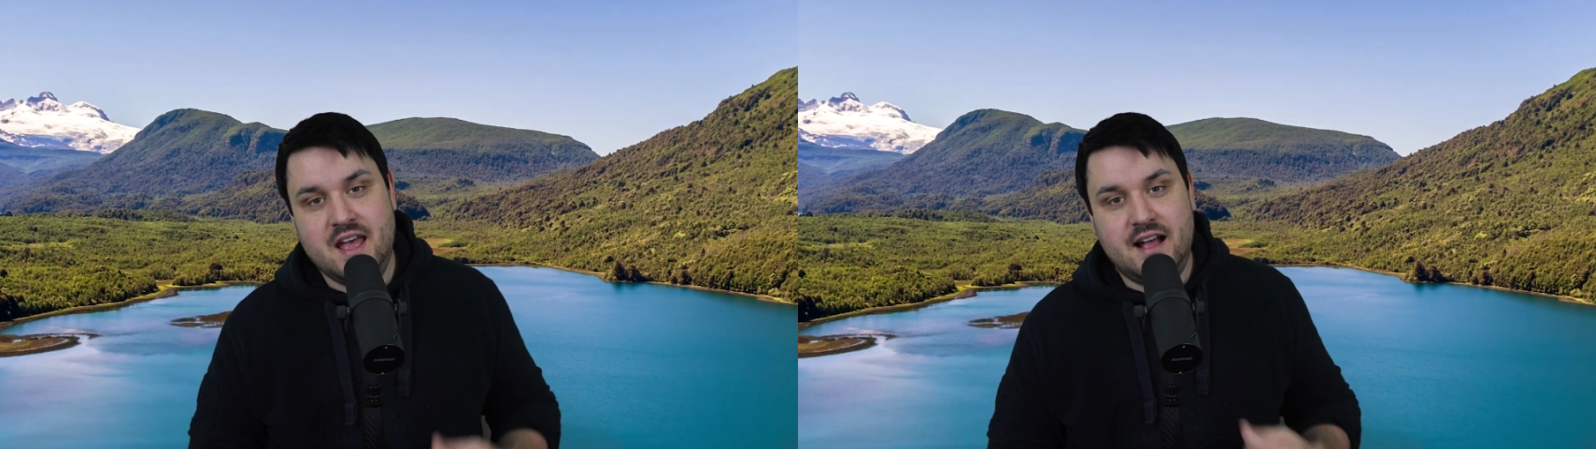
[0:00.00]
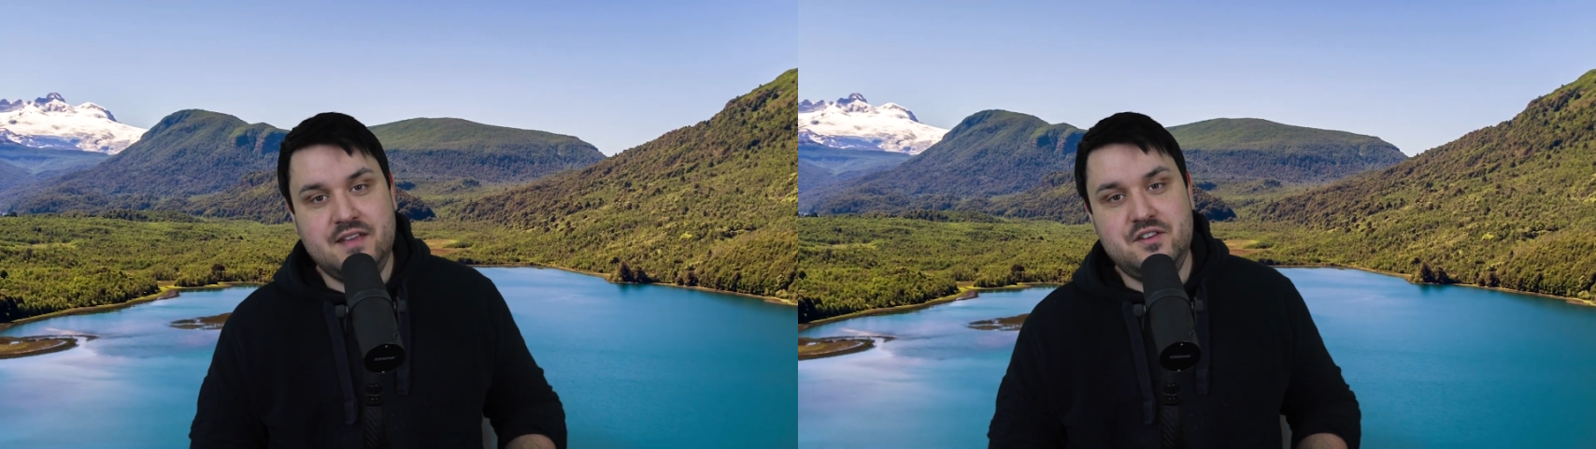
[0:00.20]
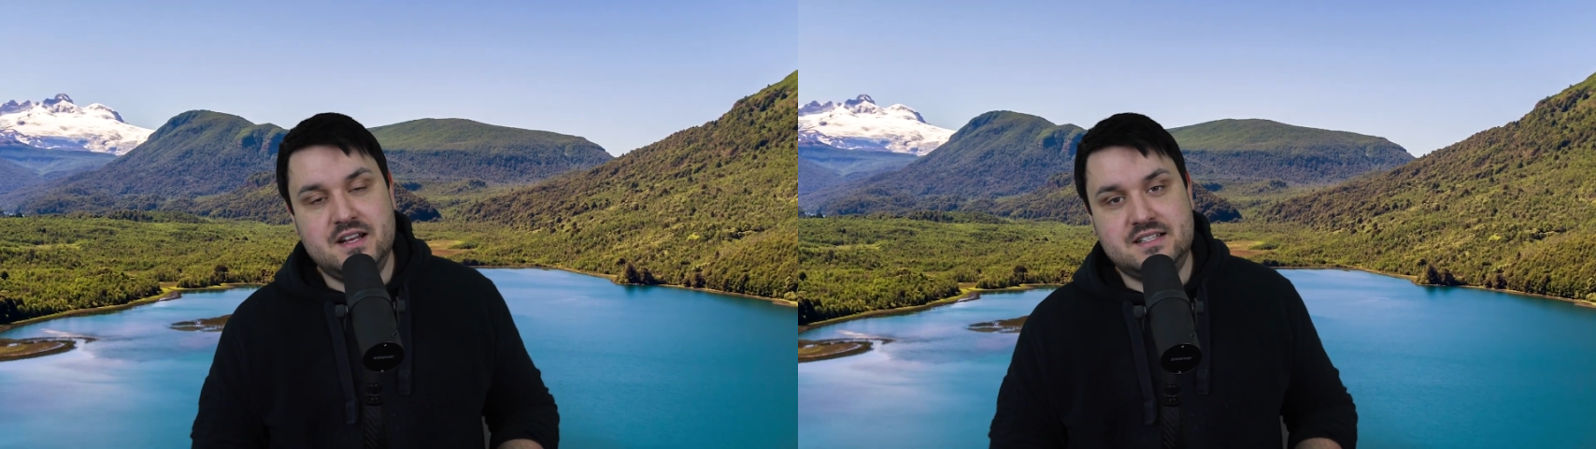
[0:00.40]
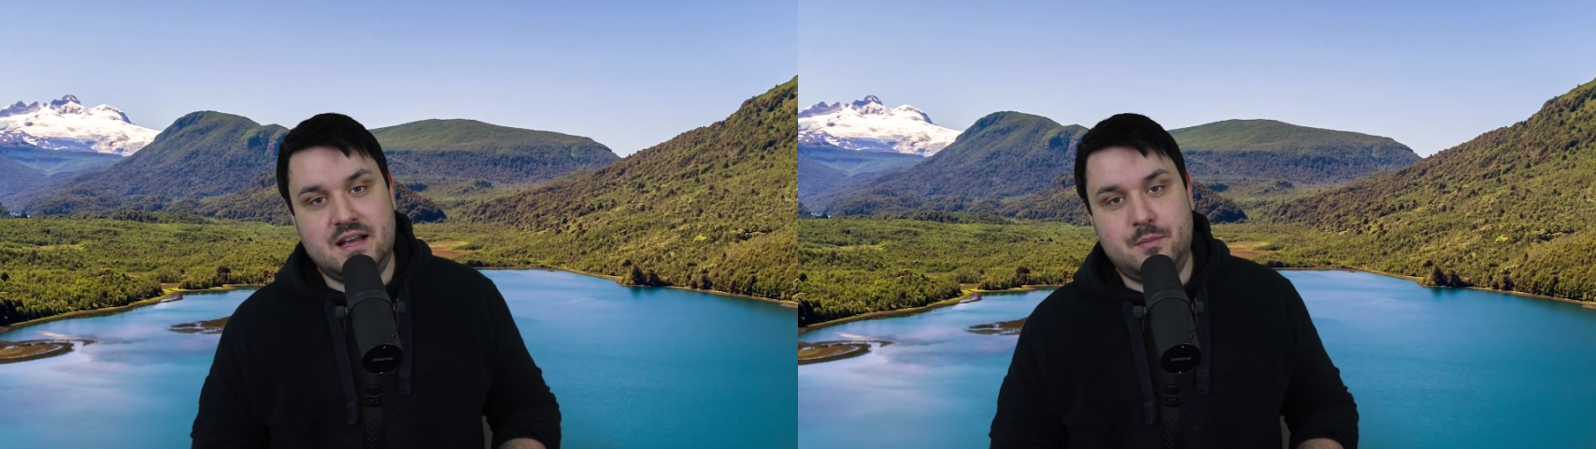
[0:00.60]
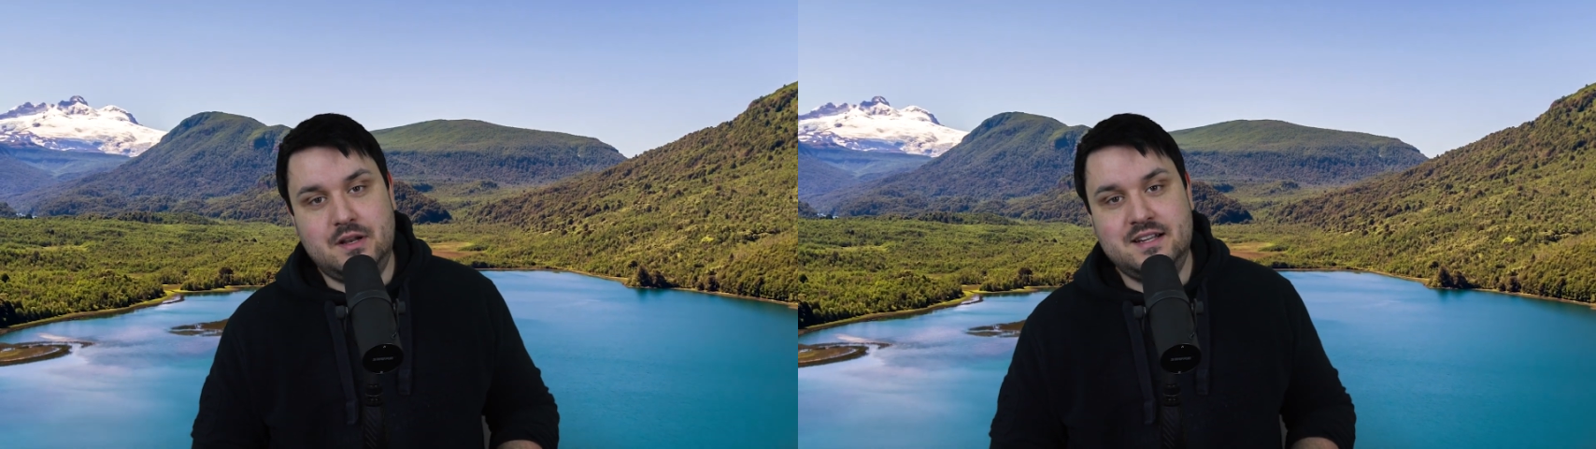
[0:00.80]
I'll give you an
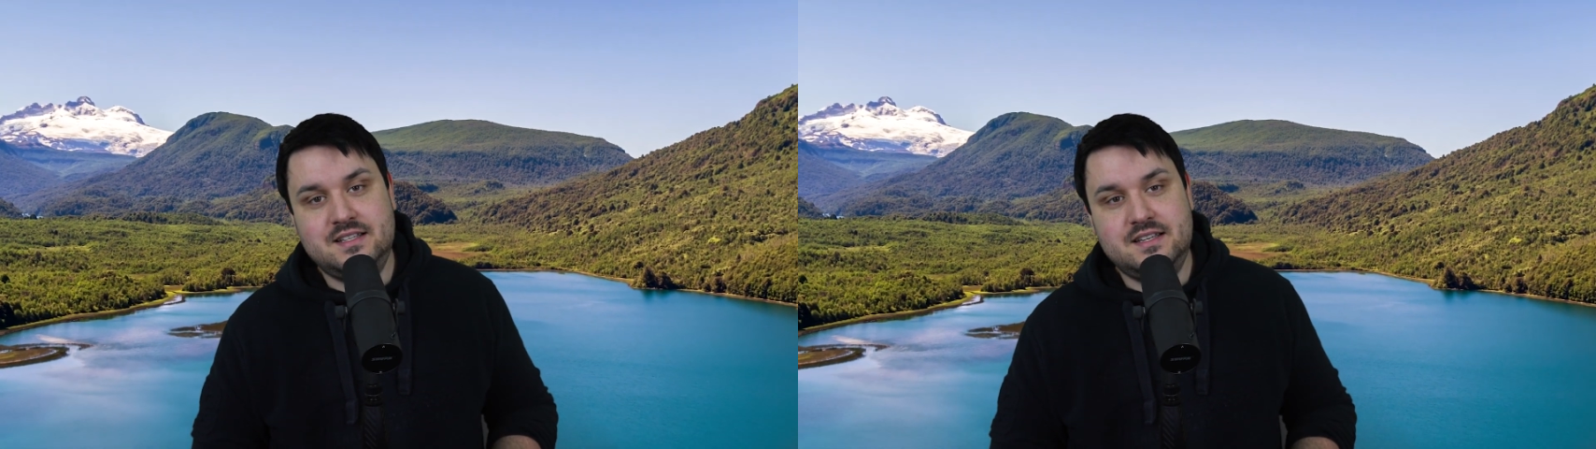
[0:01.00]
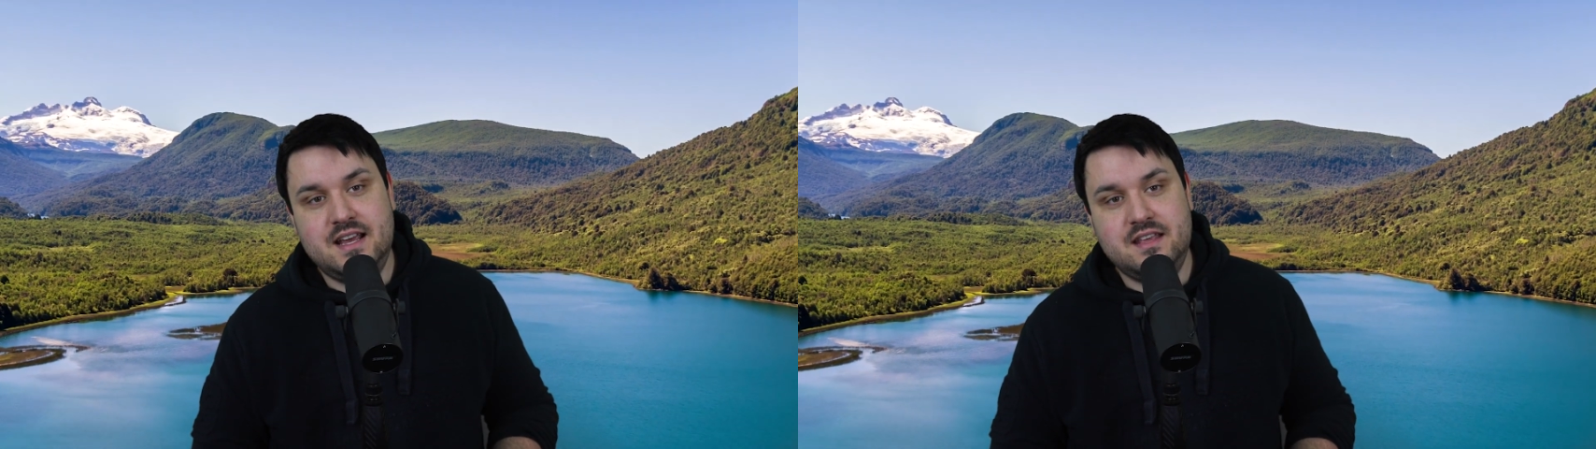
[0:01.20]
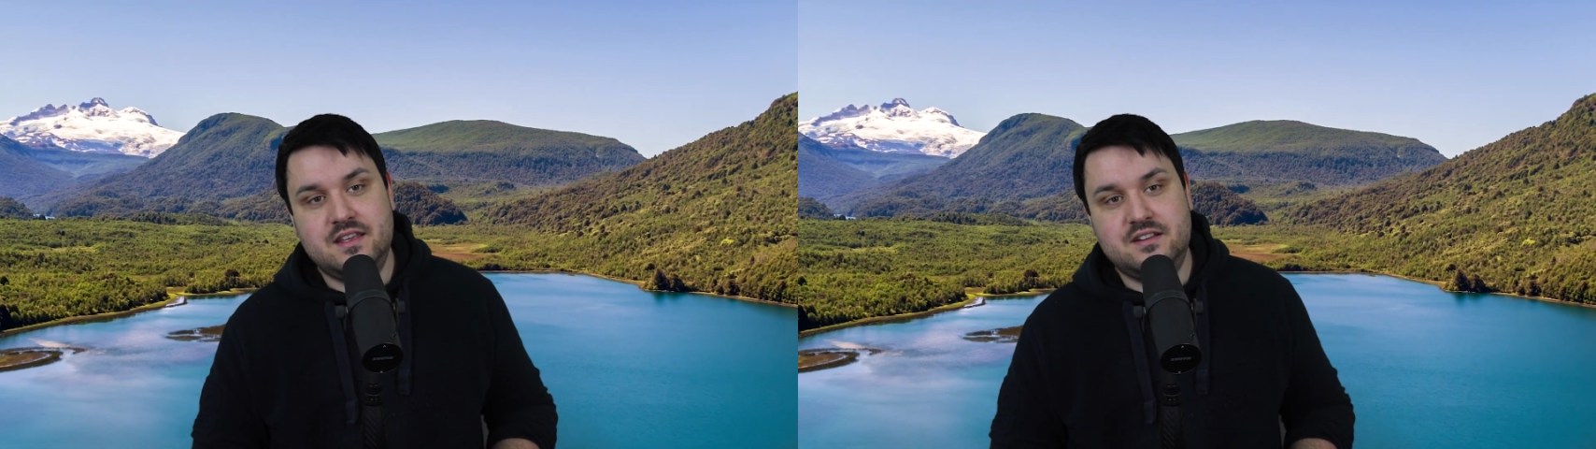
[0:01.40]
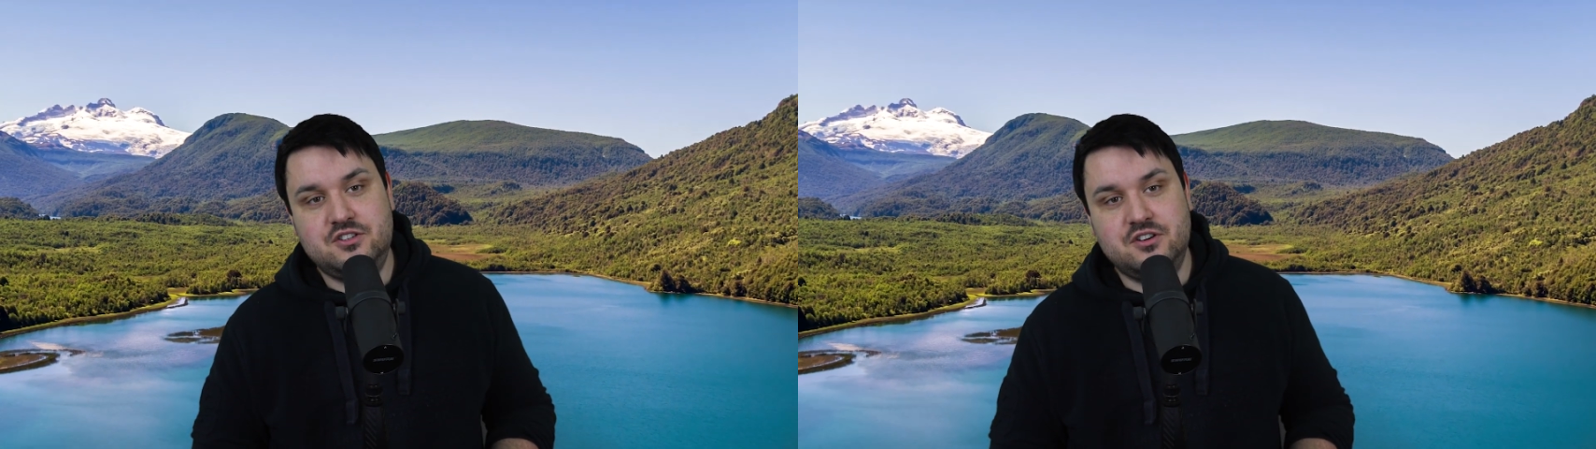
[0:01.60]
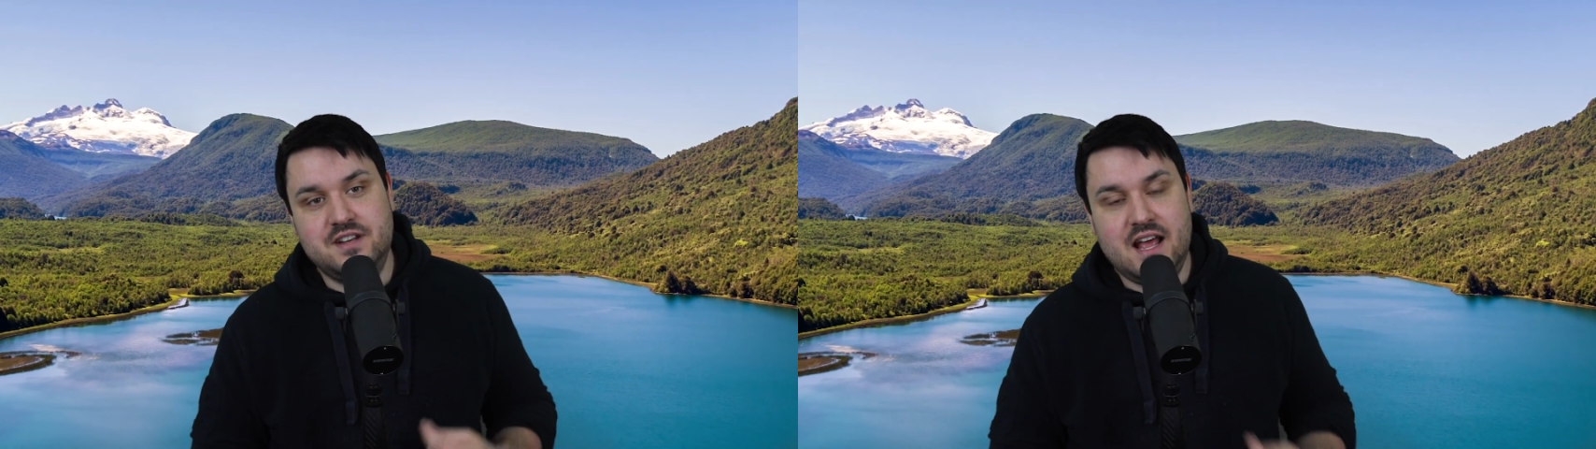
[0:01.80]
example. Let's say
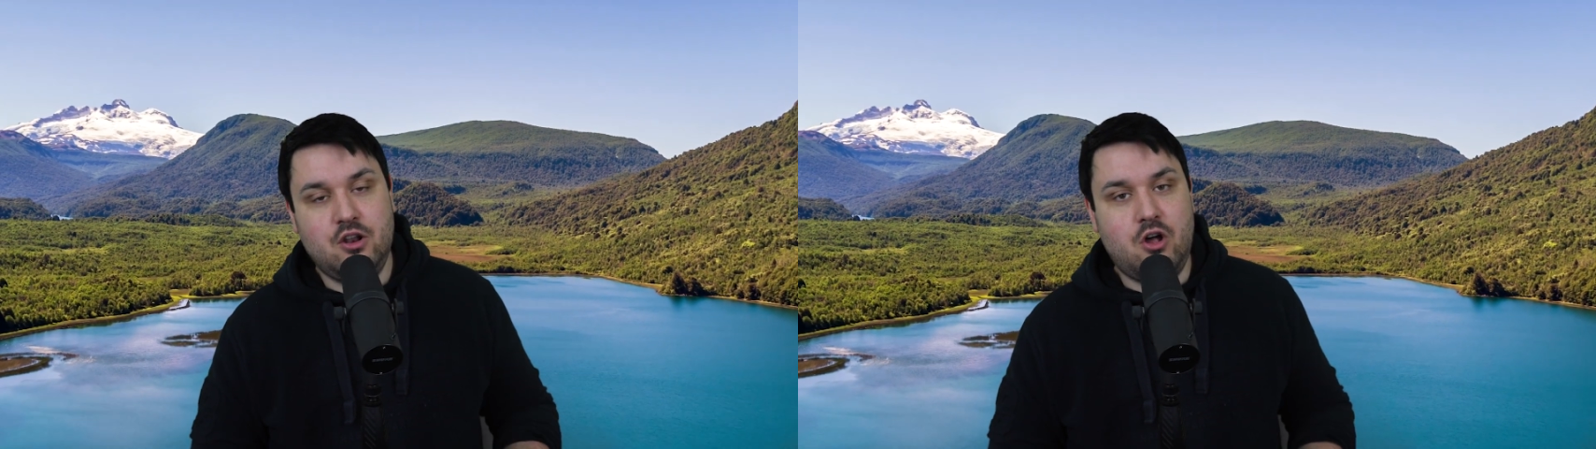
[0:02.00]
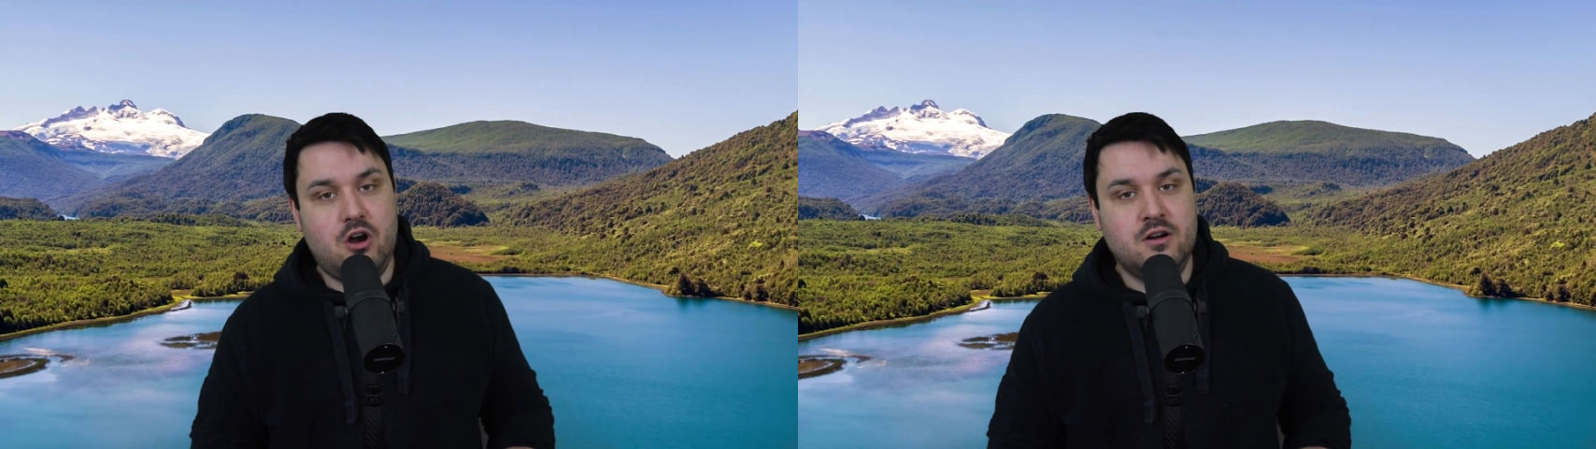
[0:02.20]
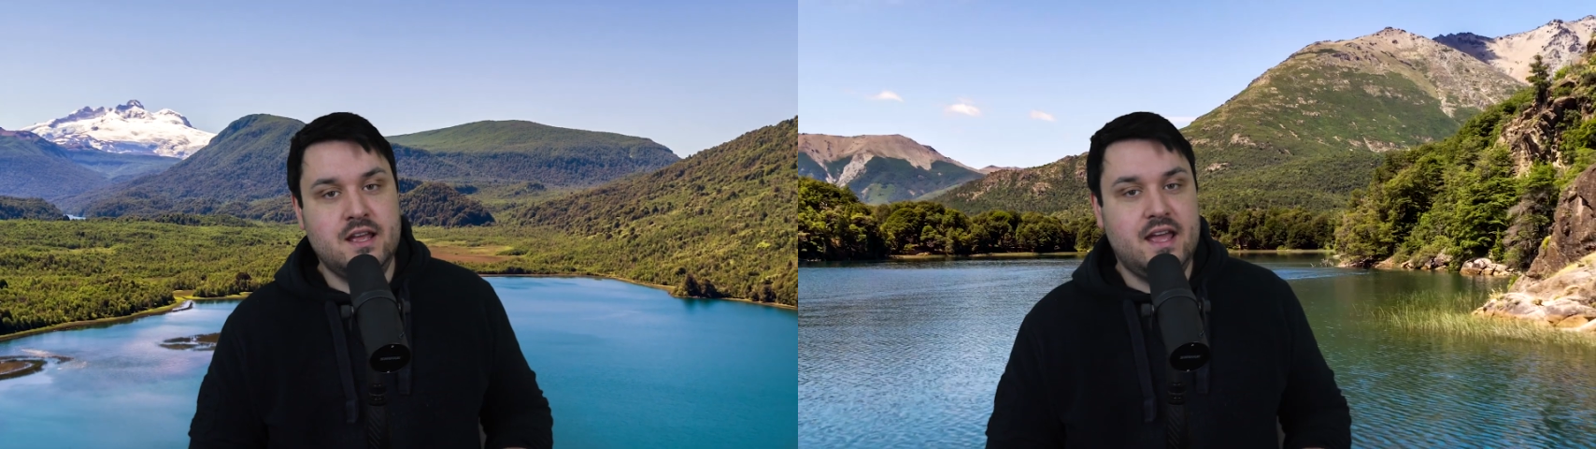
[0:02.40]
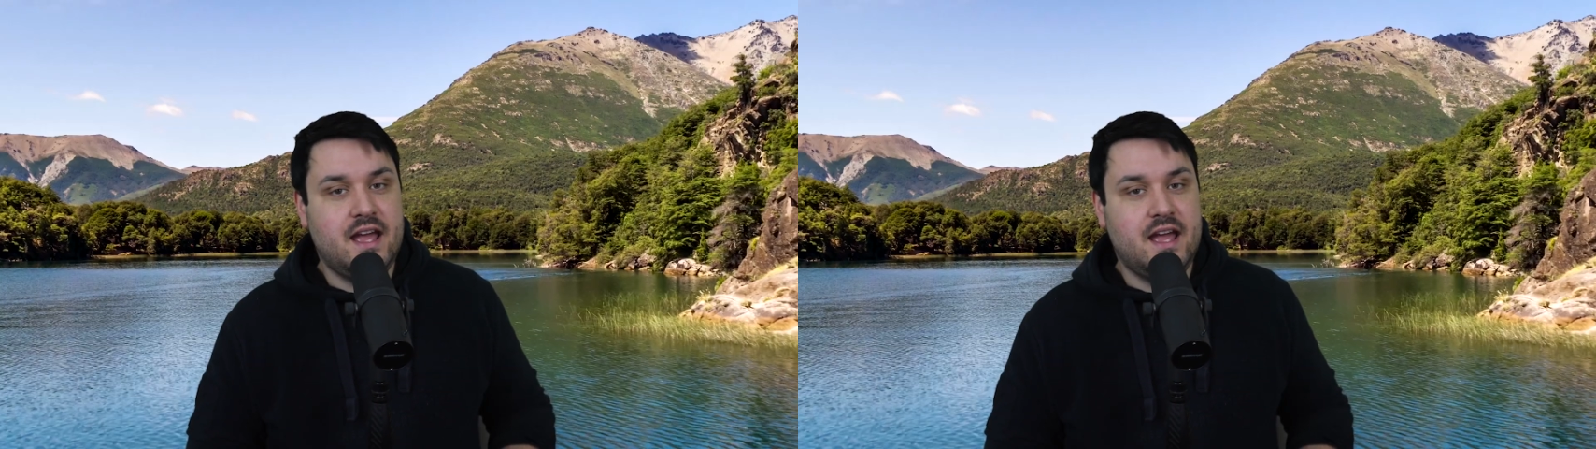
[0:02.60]
that you're net long